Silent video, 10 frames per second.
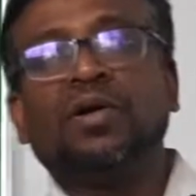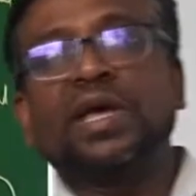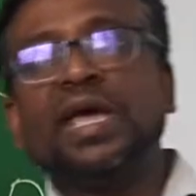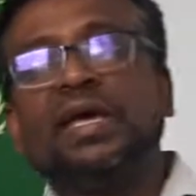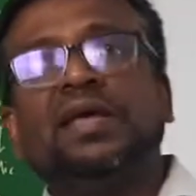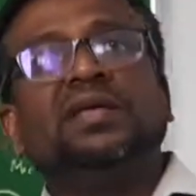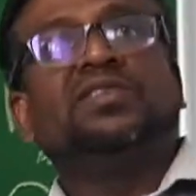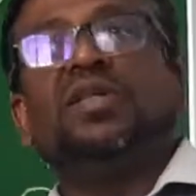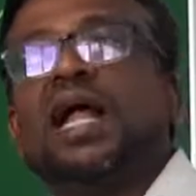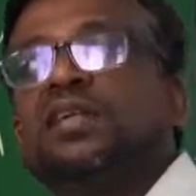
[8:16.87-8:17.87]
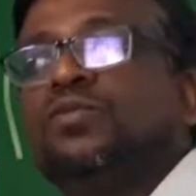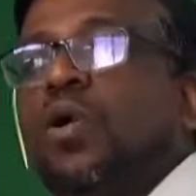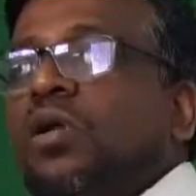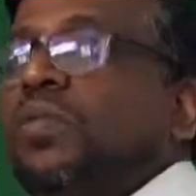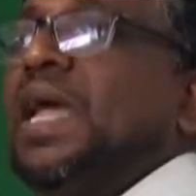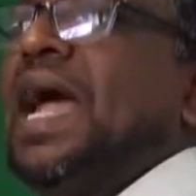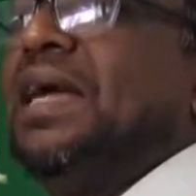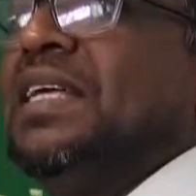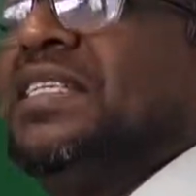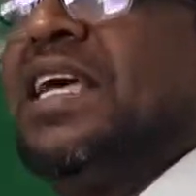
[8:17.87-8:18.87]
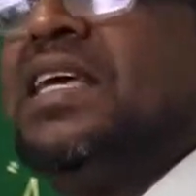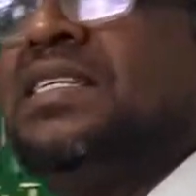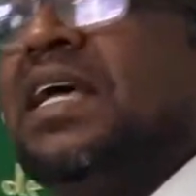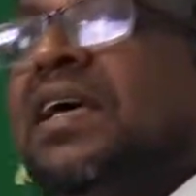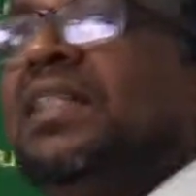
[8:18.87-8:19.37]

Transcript: Okay, so that is what we had discussed.